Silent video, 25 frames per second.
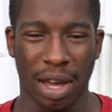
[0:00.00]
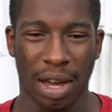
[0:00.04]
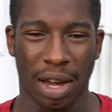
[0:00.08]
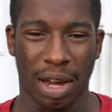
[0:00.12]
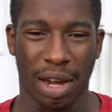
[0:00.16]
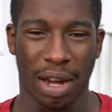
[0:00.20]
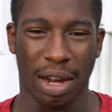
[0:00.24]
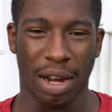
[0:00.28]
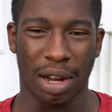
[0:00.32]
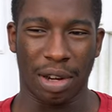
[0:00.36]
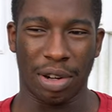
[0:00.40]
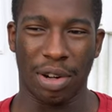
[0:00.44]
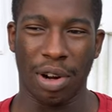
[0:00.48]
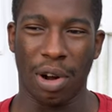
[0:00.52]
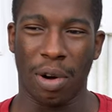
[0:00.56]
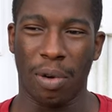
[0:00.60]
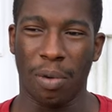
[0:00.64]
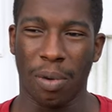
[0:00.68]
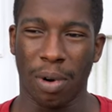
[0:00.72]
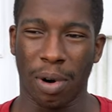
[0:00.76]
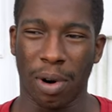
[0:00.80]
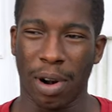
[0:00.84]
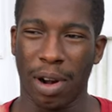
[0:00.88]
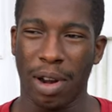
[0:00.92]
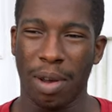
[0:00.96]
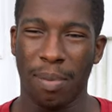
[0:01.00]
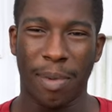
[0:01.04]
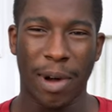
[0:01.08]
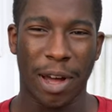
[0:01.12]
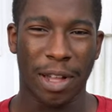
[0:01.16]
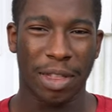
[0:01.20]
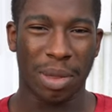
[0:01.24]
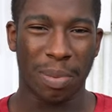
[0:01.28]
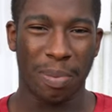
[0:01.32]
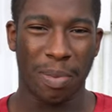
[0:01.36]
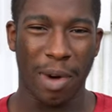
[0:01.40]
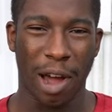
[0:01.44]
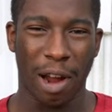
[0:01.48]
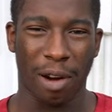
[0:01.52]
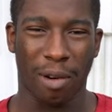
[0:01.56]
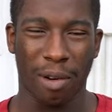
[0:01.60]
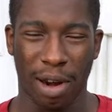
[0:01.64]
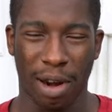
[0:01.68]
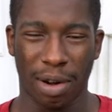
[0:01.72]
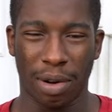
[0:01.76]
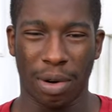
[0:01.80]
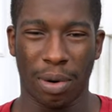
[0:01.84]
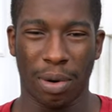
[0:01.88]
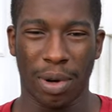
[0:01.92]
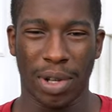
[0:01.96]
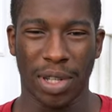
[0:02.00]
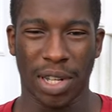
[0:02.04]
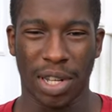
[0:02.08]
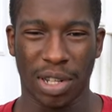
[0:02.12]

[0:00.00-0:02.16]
Uh, don't worry about the background noise.